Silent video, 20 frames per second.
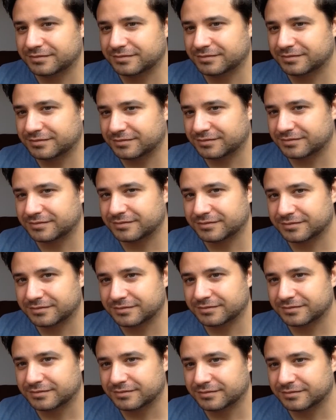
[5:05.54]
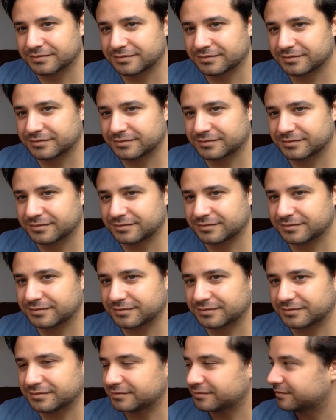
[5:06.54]

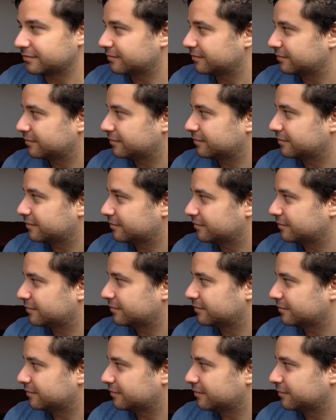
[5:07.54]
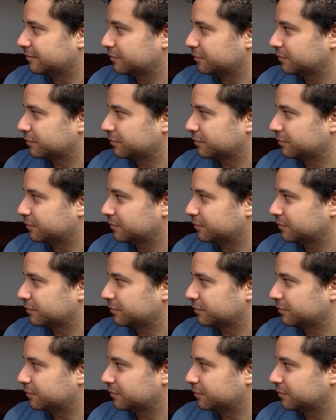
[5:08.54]
(silent)